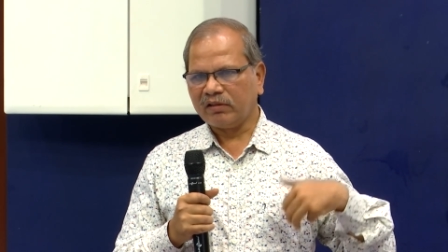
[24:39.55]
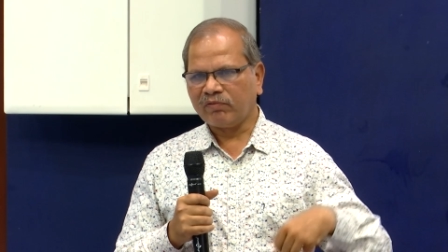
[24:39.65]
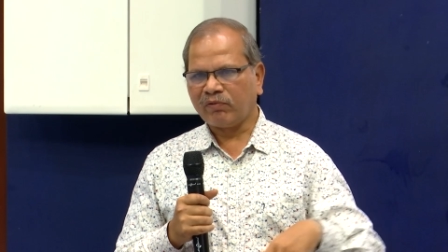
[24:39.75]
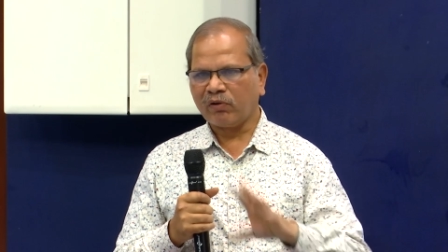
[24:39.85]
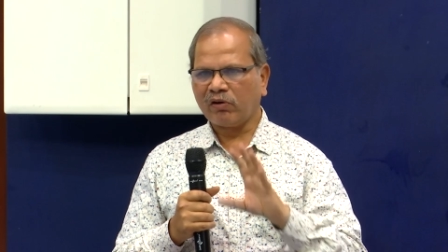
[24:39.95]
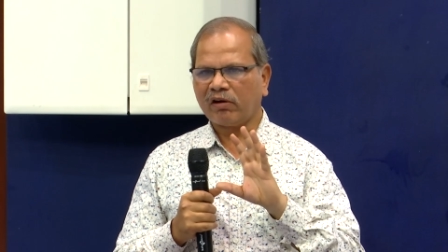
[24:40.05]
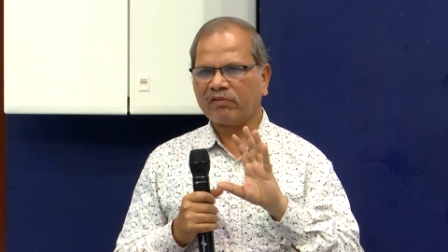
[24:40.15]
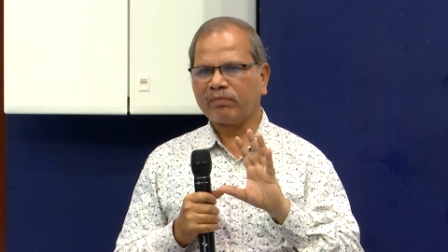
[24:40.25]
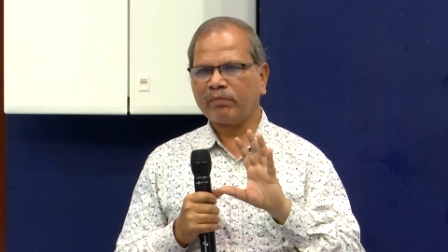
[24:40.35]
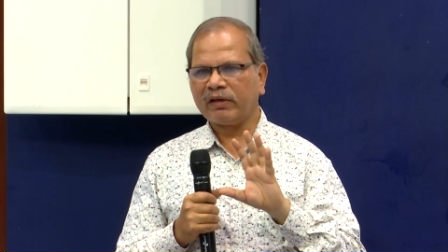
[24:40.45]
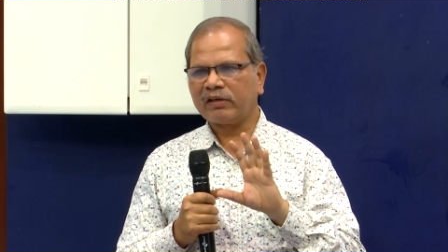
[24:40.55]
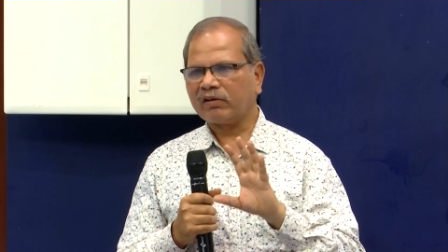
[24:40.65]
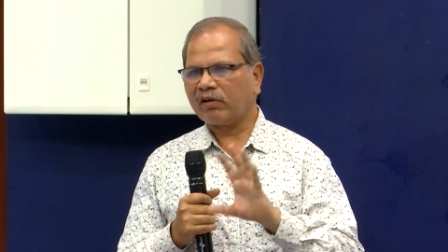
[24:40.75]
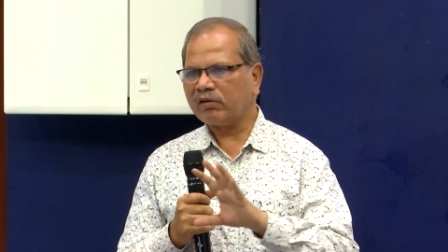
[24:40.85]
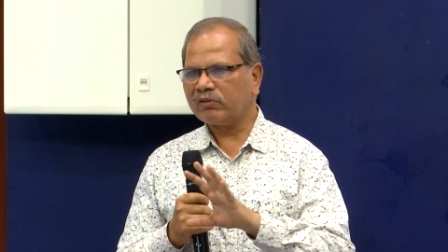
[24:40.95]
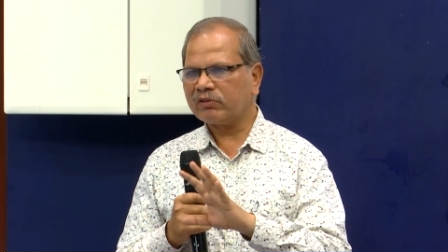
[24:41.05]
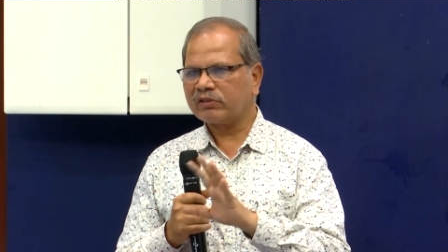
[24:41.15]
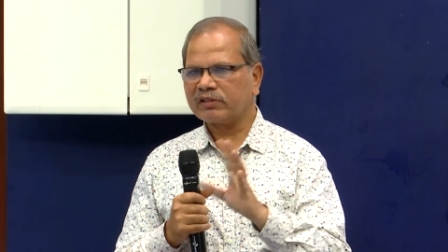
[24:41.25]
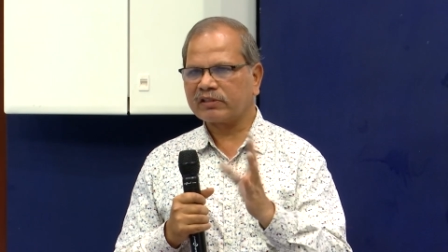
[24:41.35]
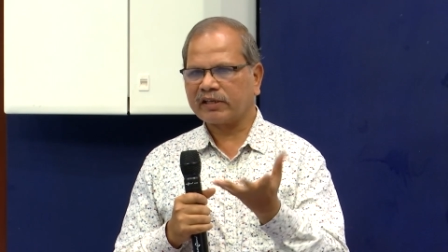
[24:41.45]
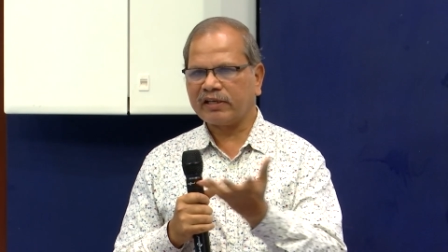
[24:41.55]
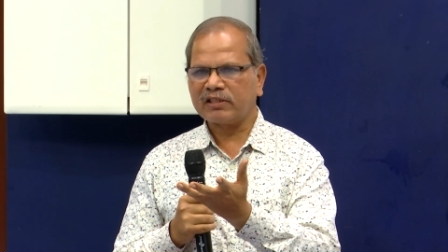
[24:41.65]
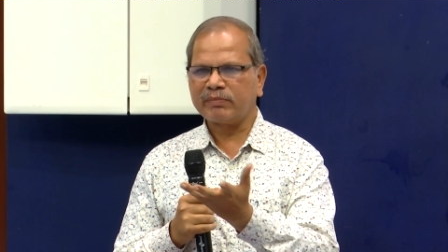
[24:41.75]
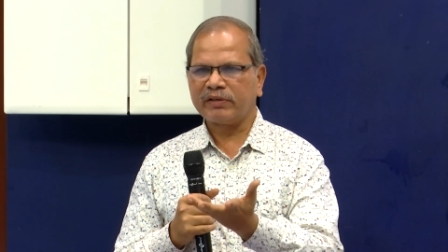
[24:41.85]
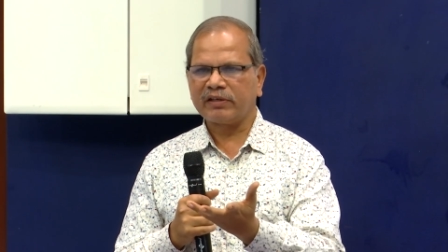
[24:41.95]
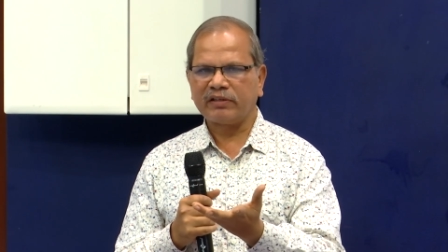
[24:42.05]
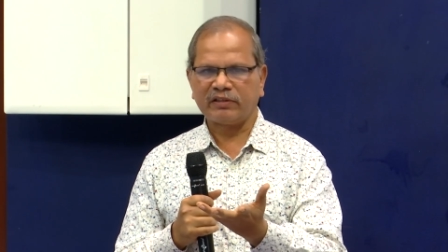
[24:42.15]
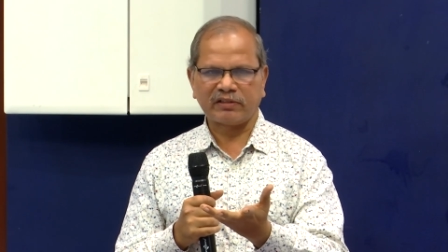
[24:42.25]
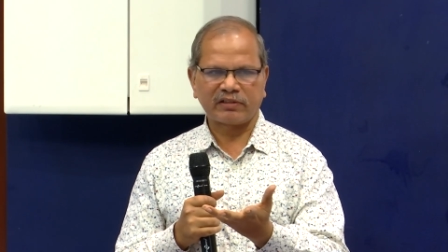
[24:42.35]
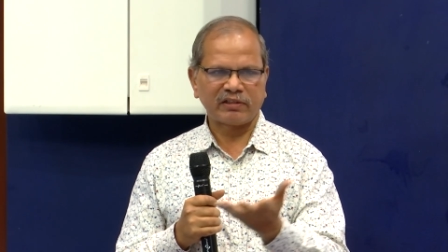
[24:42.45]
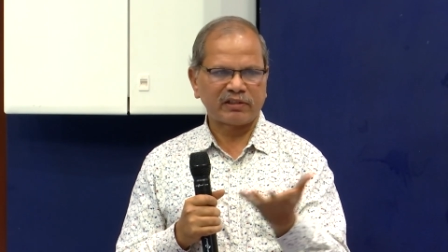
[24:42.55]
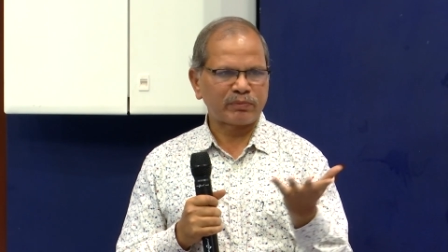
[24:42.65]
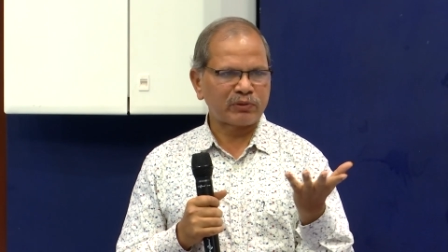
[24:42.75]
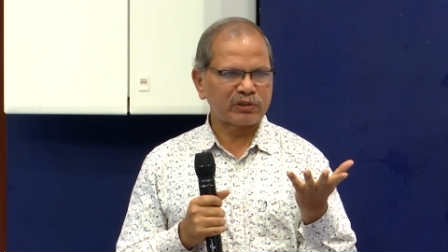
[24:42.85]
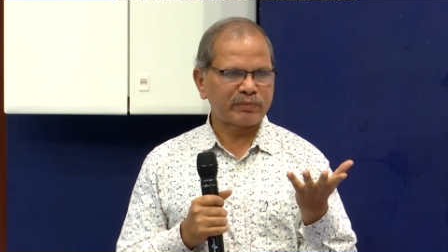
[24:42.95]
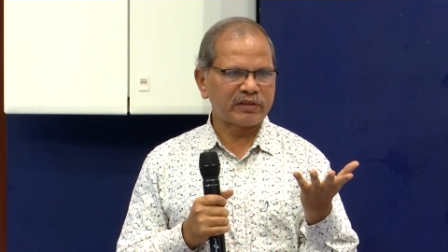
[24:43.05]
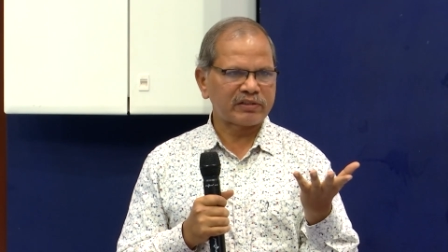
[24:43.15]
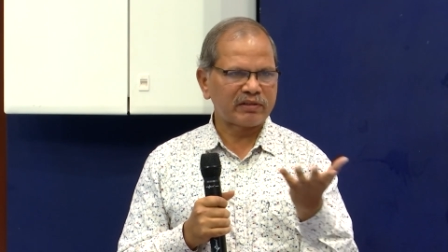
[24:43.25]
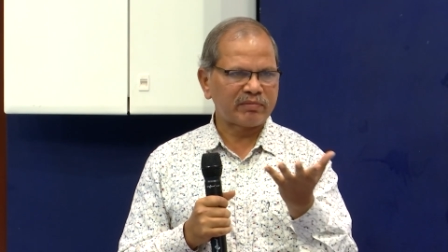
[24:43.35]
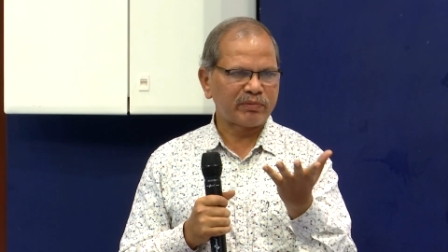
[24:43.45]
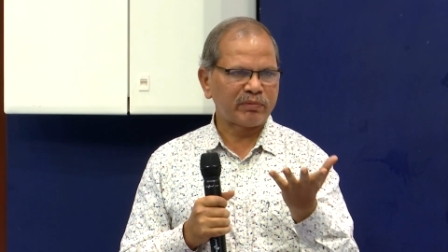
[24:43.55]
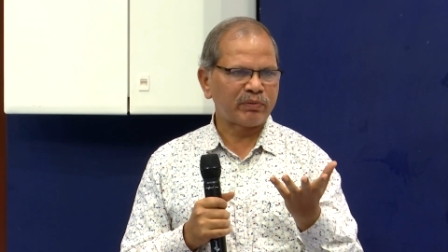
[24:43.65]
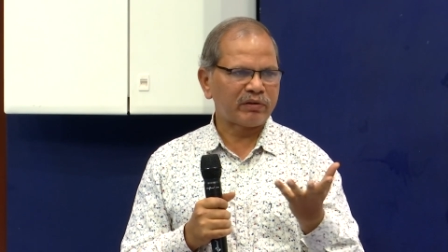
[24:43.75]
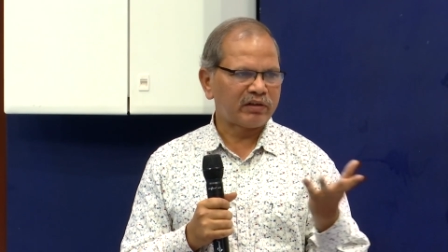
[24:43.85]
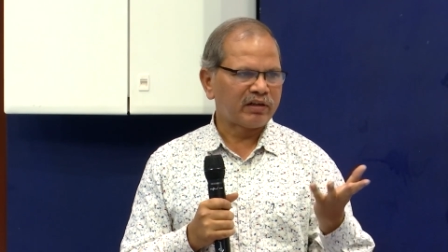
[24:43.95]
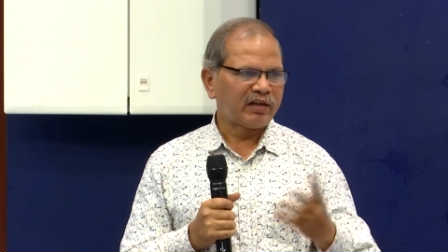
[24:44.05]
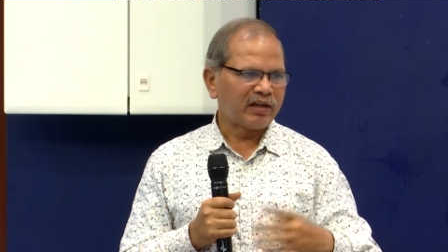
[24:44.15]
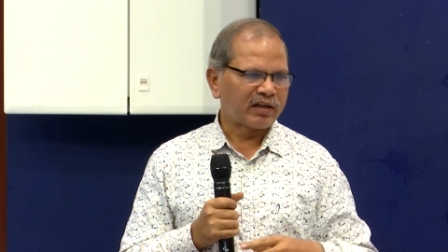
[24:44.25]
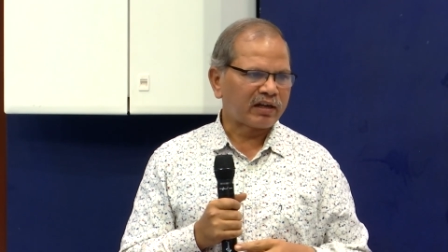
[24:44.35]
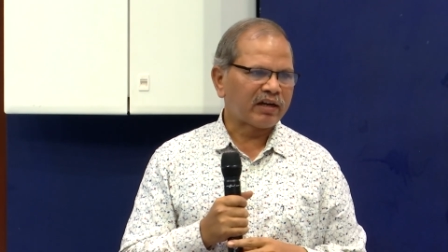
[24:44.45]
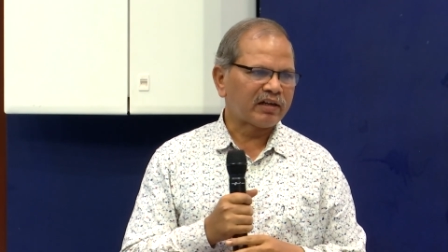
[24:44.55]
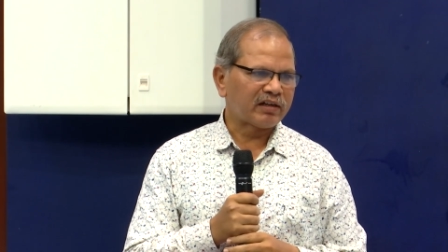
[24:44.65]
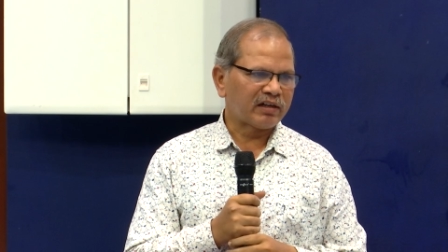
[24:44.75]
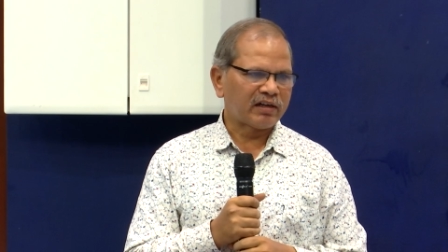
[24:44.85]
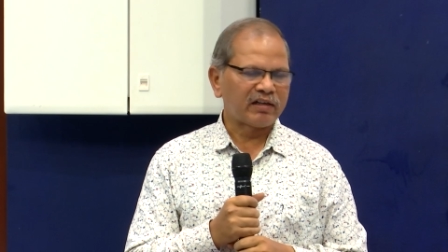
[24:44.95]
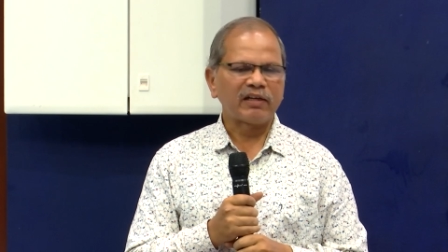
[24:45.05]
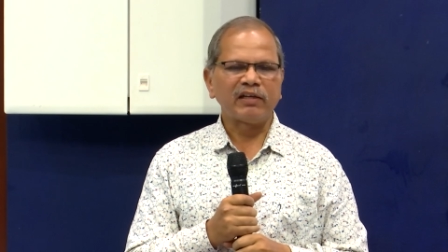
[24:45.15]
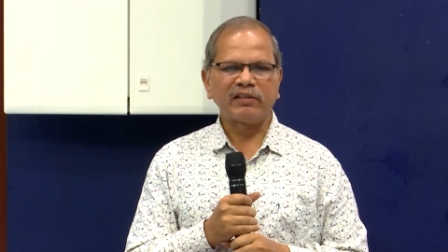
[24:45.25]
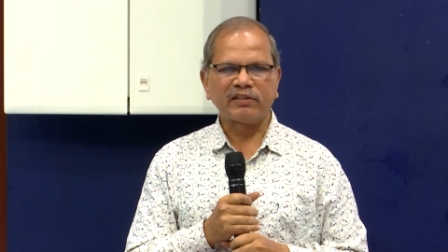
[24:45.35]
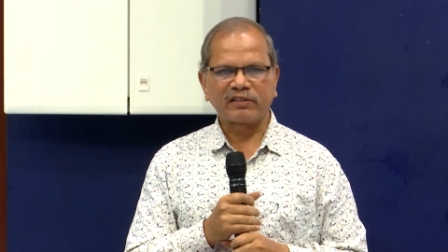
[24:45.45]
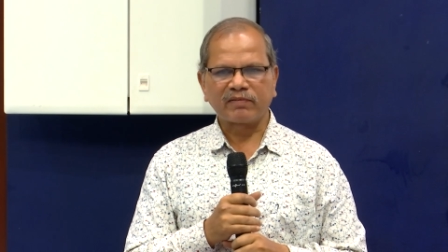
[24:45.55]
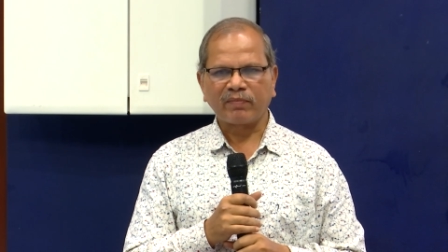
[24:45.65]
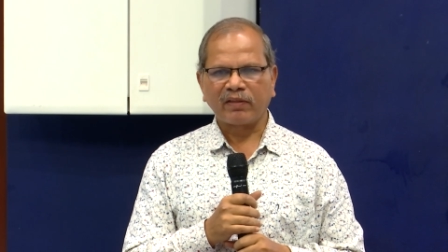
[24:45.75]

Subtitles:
flow of blood, all those things, science behind this. The sports medicine people can tell this.